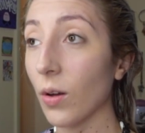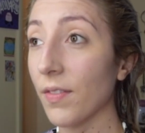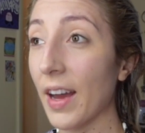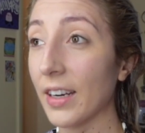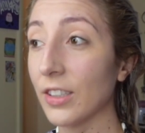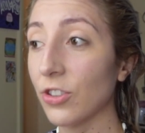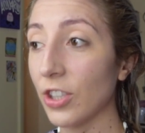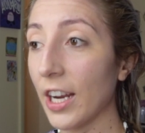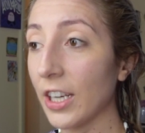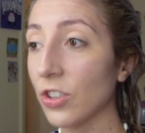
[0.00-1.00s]
All of that could
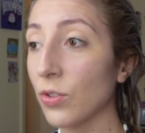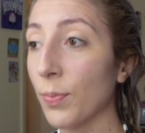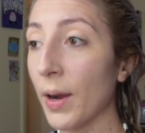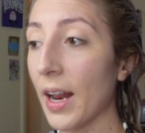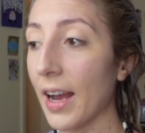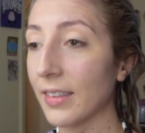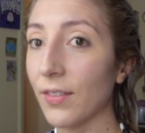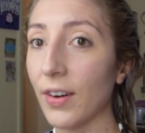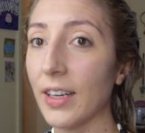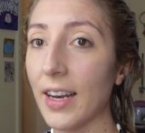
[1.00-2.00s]
change, but as
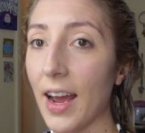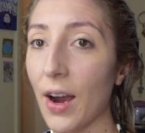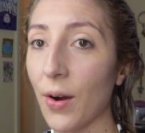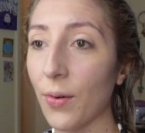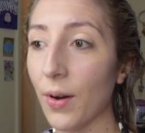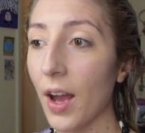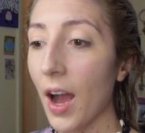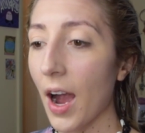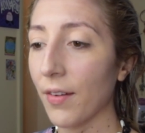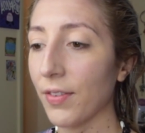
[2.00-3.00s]
of right now,
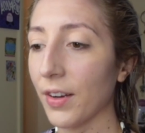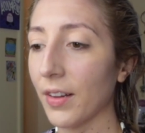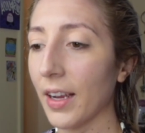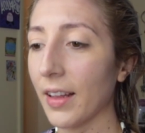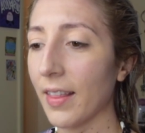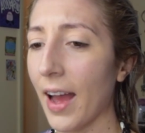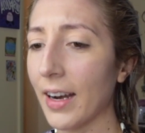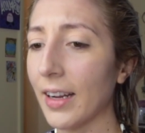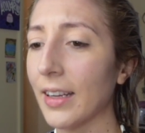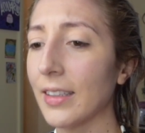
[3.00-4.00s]
I feel like
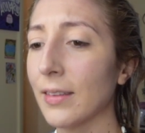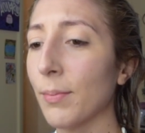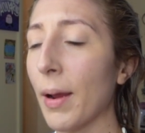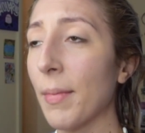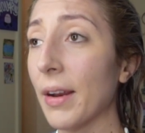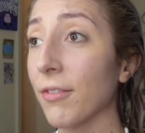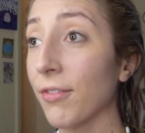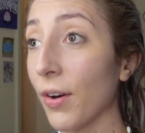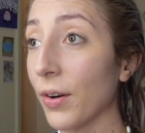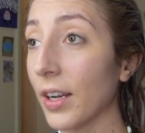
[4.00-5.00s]
that is my main
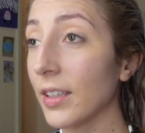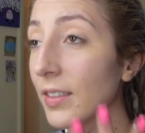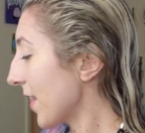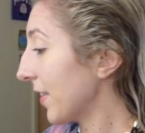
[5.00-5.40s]
focus.